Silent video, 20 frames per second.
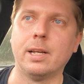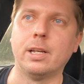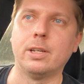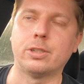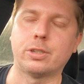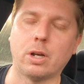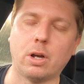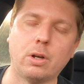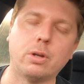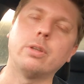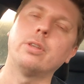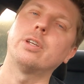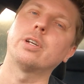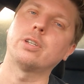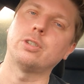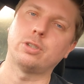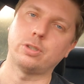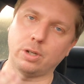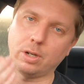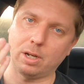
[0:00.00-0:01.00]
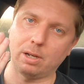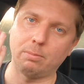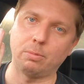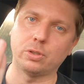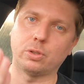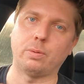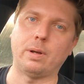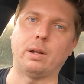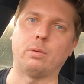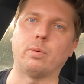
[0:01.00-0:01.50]
So the concern
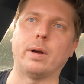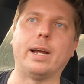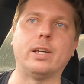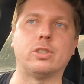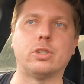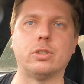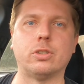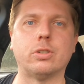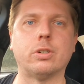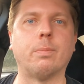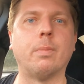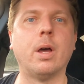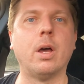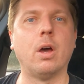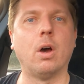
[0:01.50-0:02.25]
was around racism.